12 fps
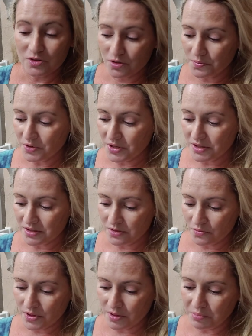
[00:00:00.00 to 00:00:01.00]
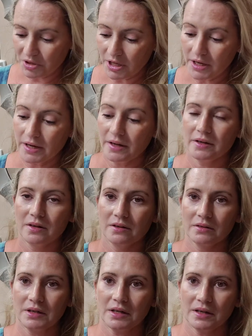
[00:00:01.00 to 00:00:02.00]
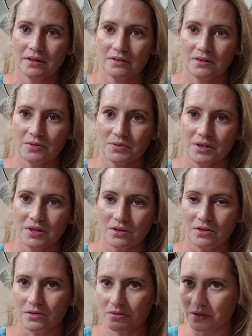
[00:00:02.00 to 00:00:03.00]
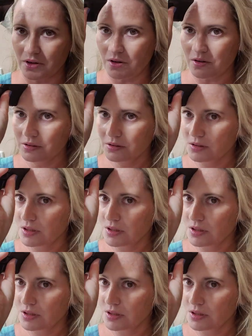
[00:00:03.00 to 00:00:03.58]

super easy to reapply. And there we go. So